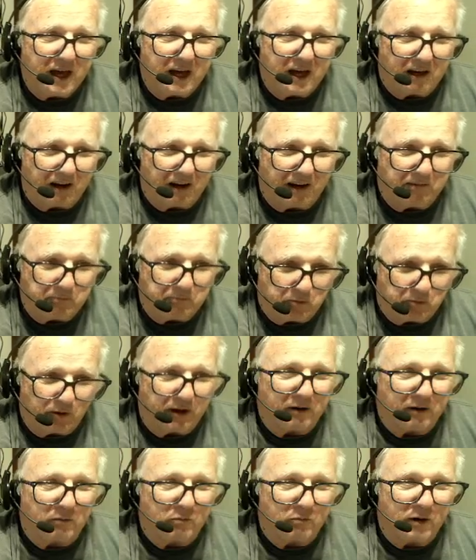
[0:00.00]
left
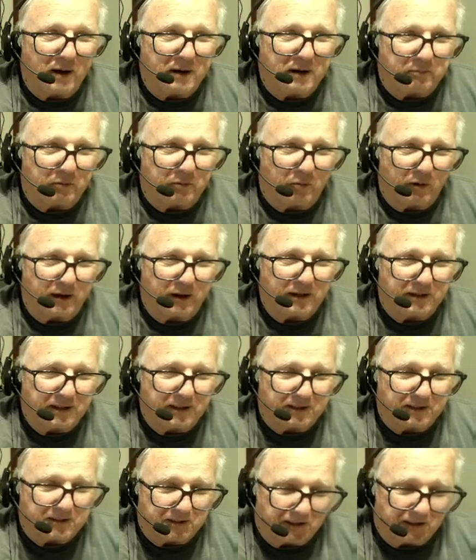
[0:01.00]
point, right point. That's